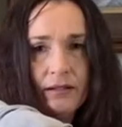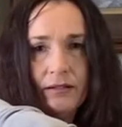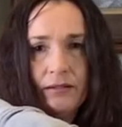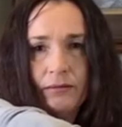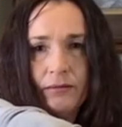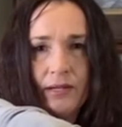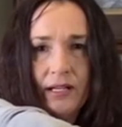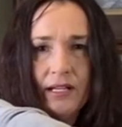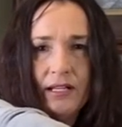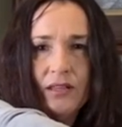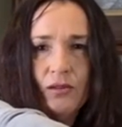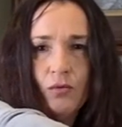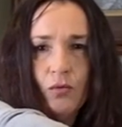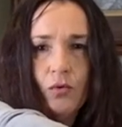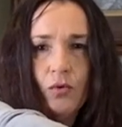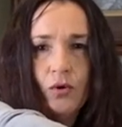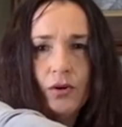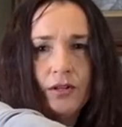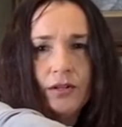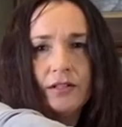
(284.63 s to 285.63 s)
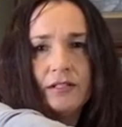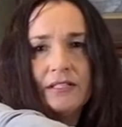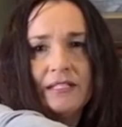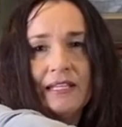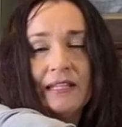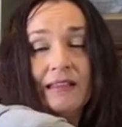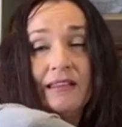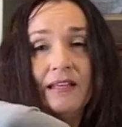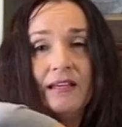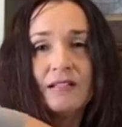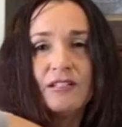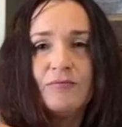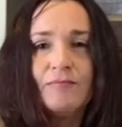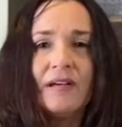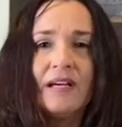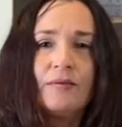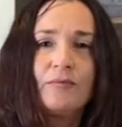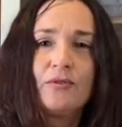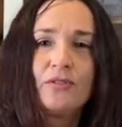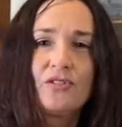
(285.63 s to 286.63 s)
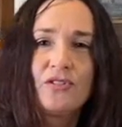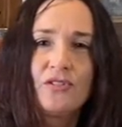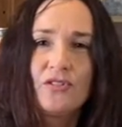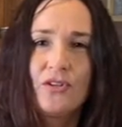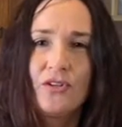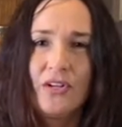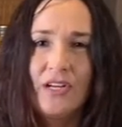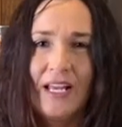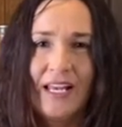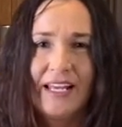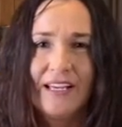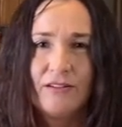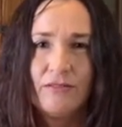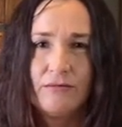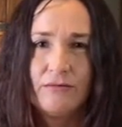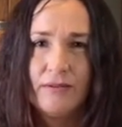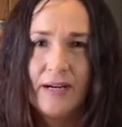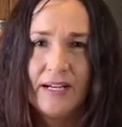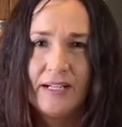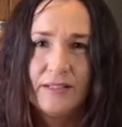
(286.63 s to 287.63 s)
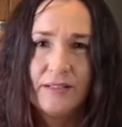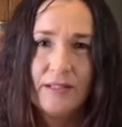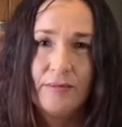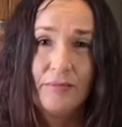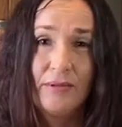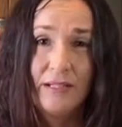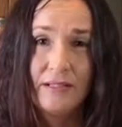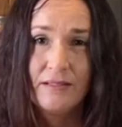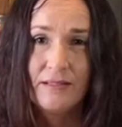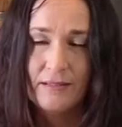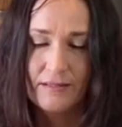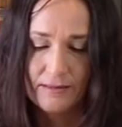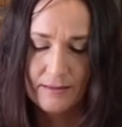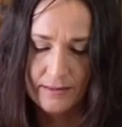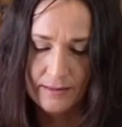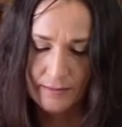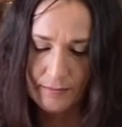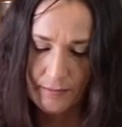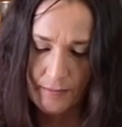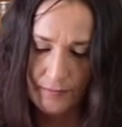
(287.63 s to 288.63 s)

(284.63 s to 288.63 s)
We need the water that's in there to be able to circulate around the pieces.